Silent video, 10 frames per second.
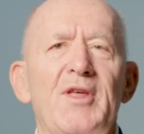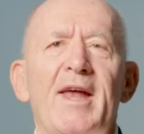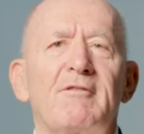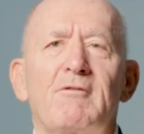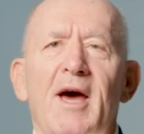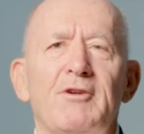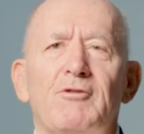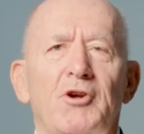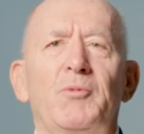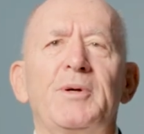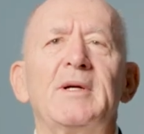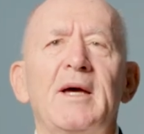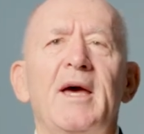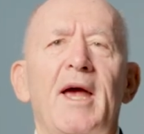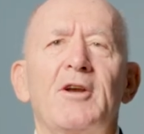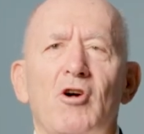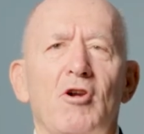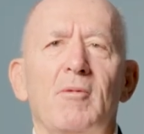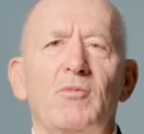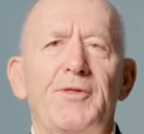that great group and
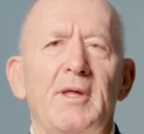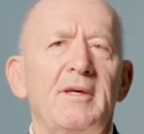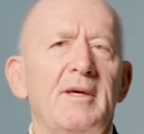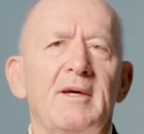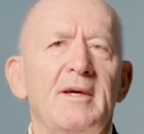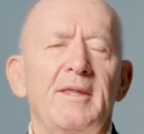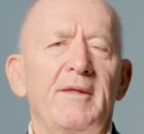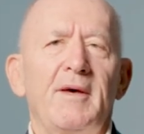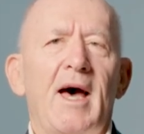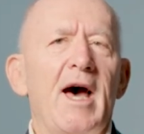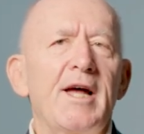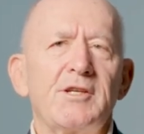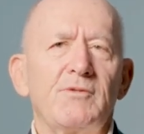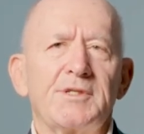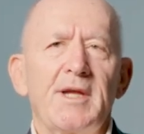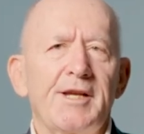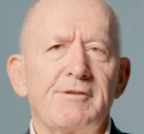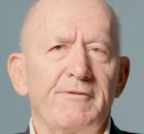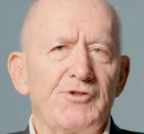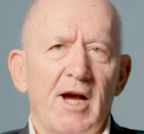got on with the, the arduous
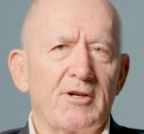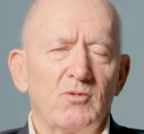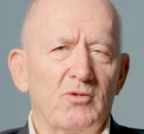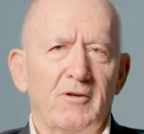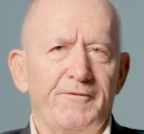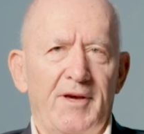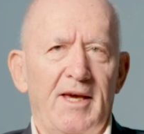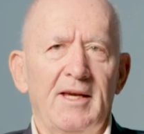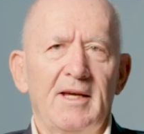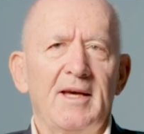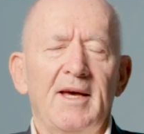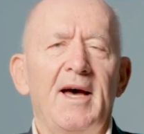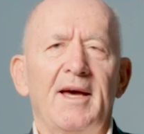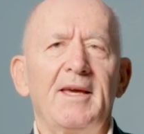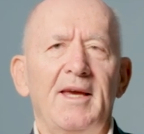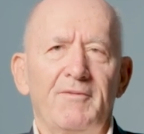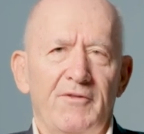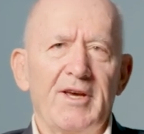nature of jungle warfare uh, in